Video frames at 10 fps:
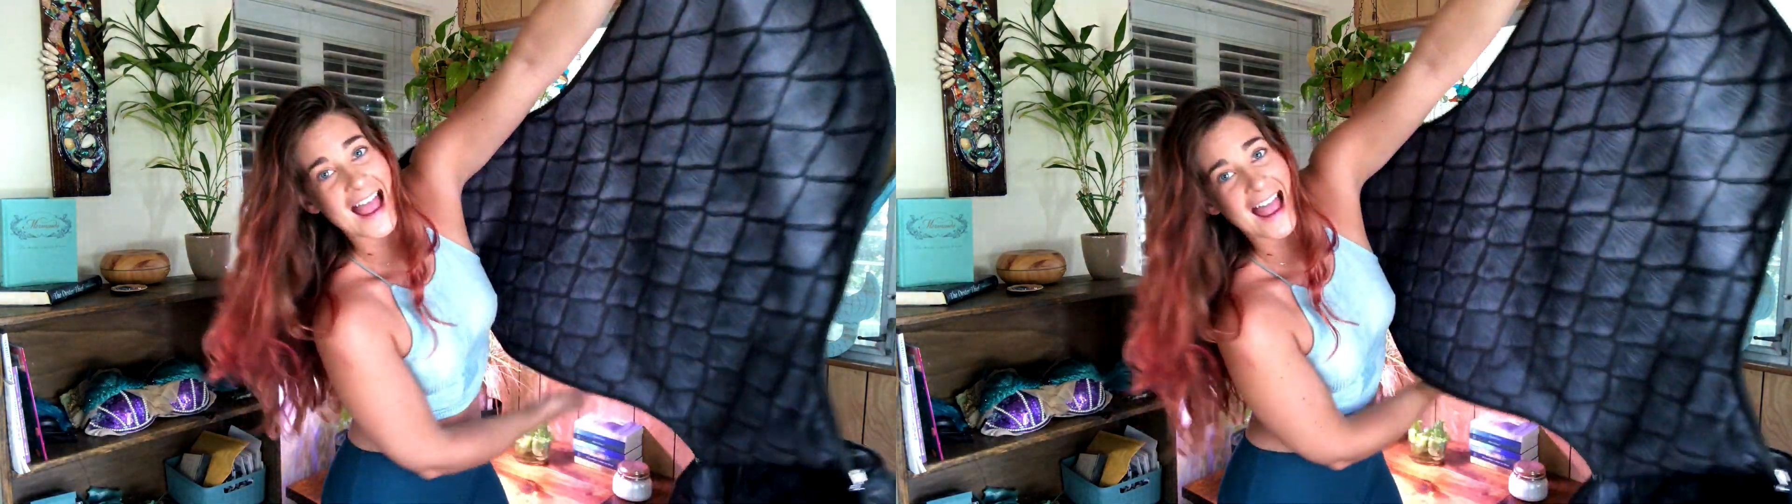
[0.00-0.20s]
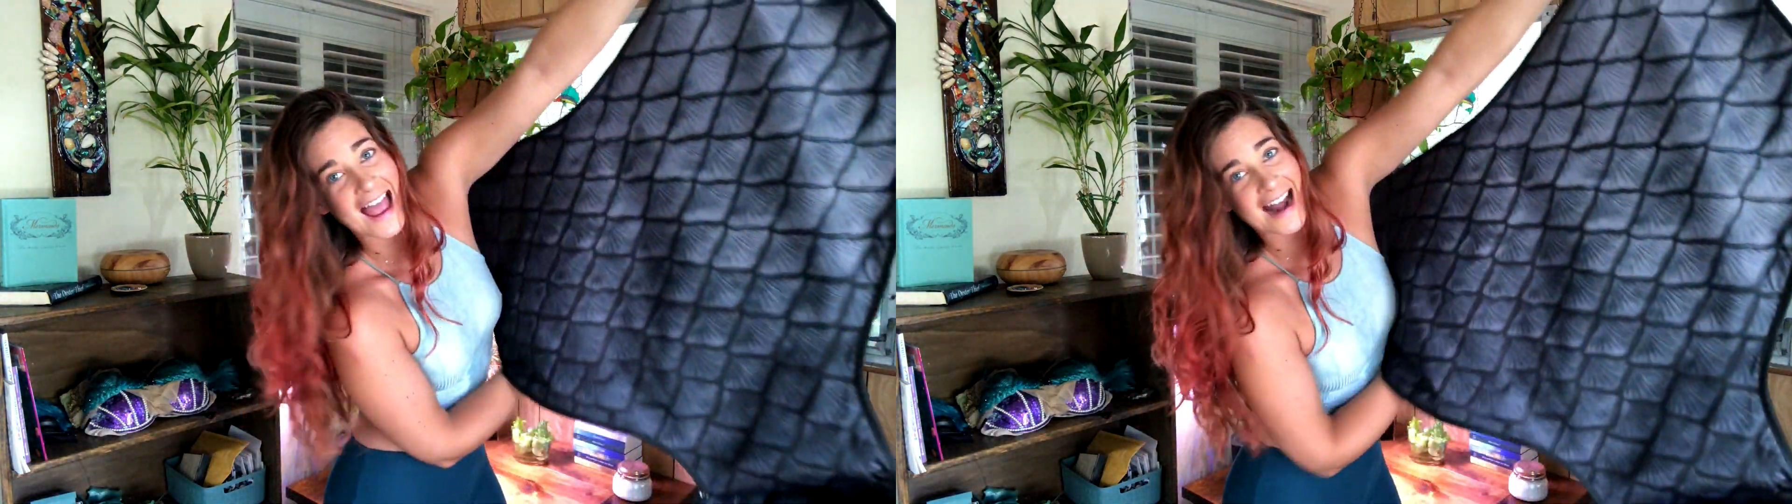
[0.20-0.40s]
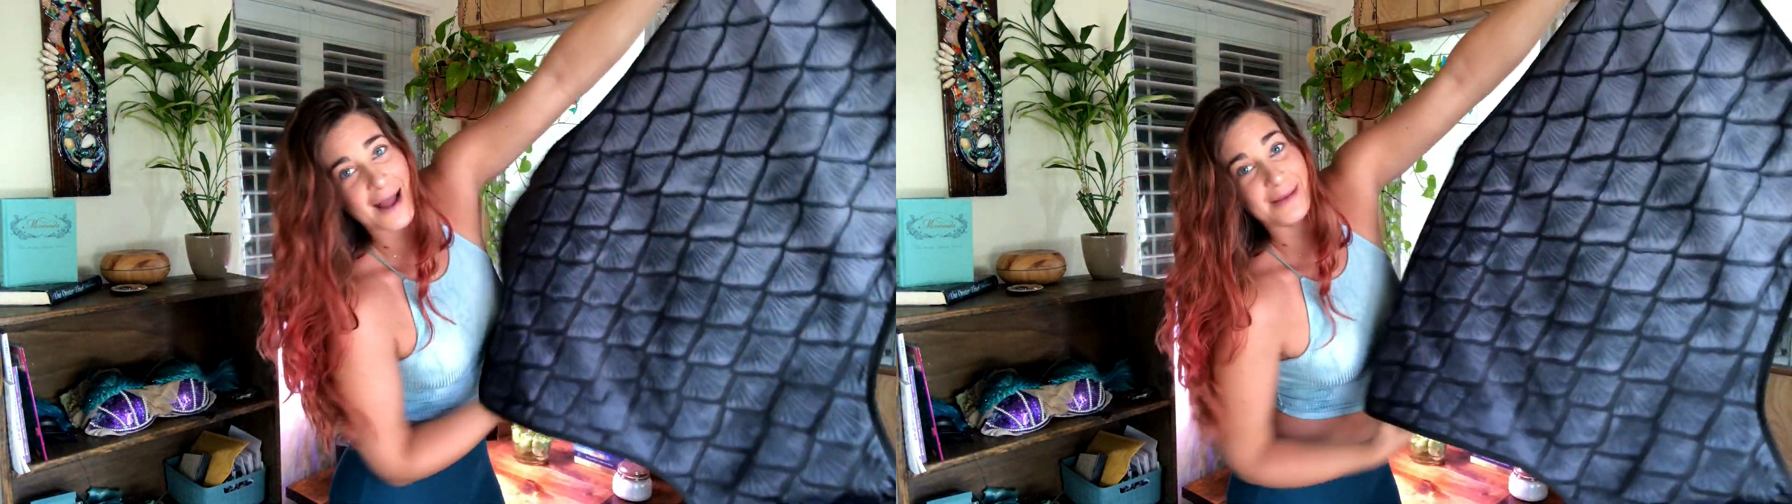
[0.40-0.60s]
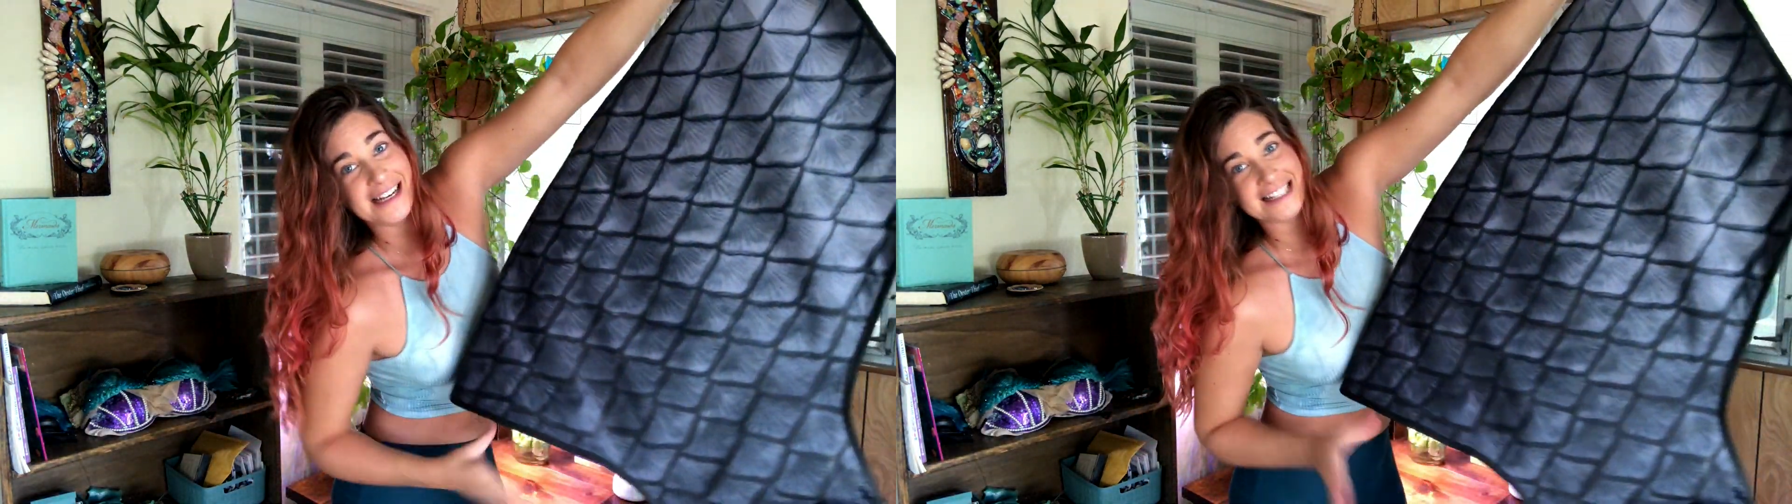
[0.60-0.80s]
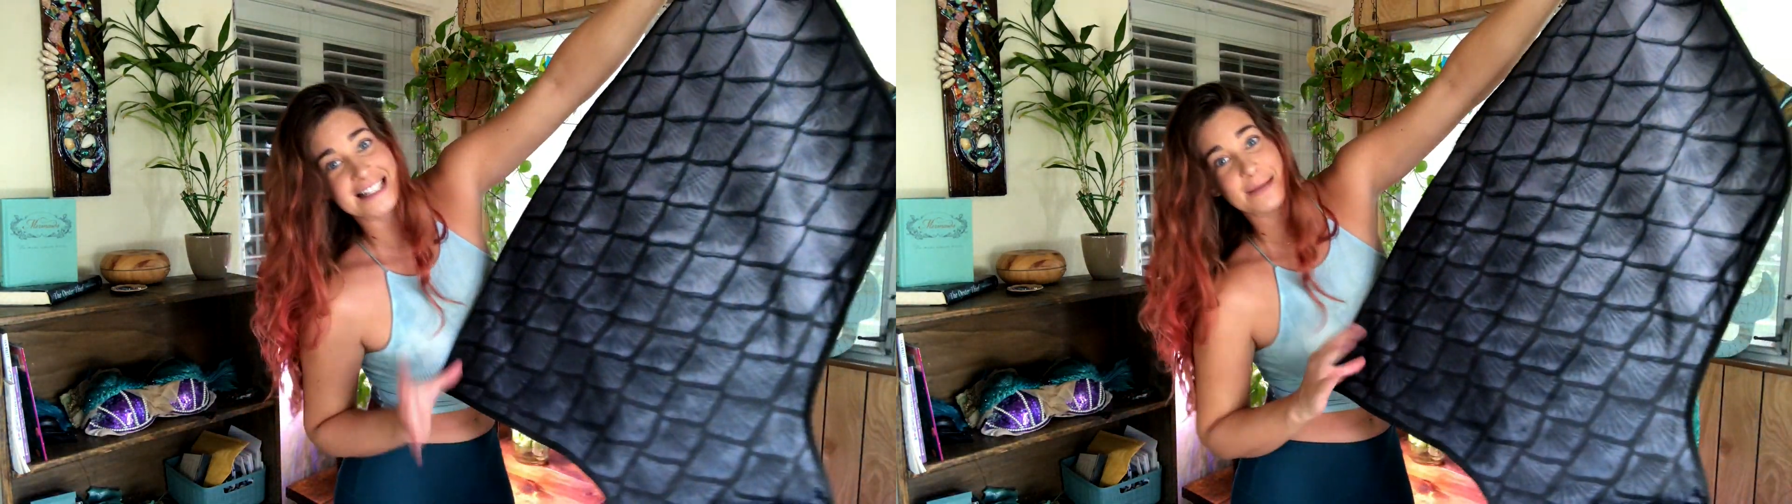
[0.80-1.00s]
And I mean,
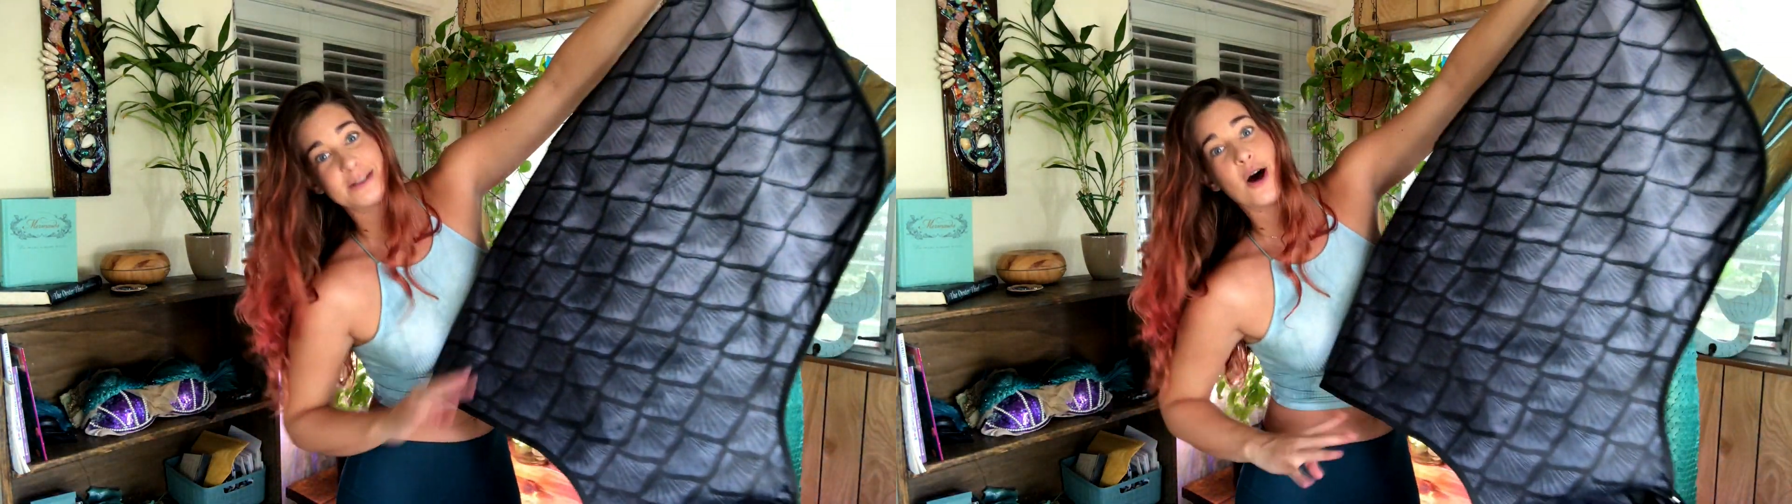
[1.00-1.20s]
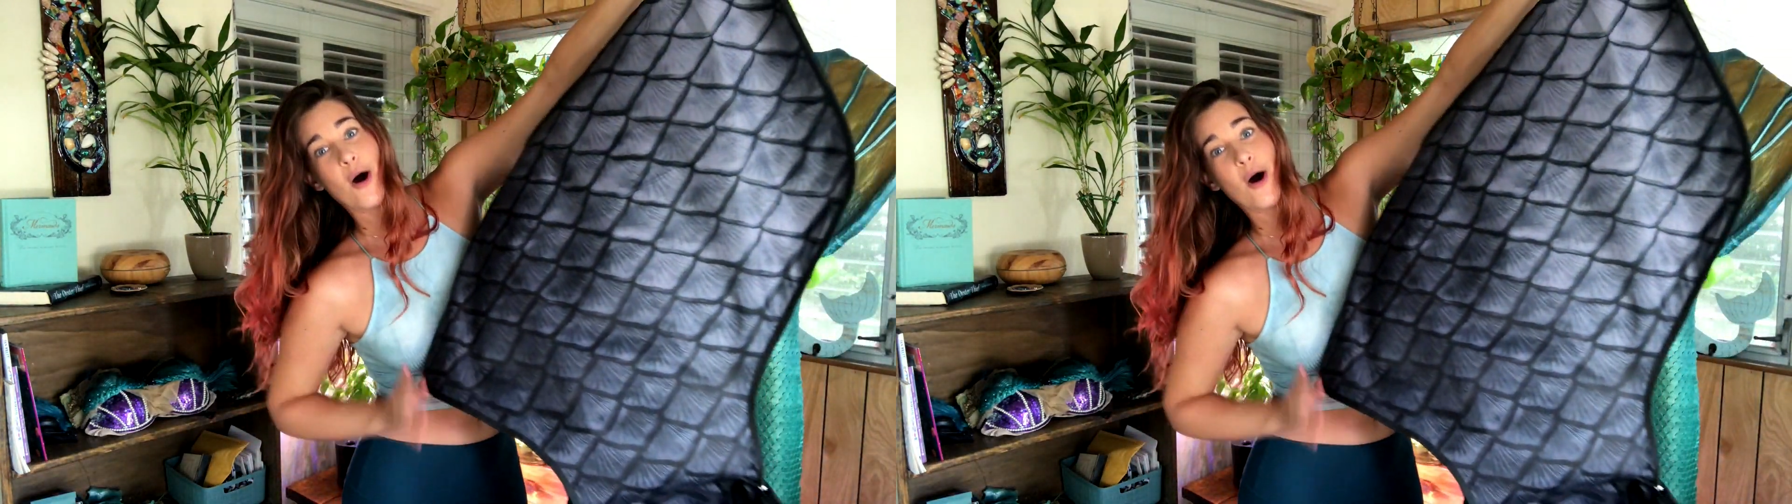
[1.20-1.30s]
it zips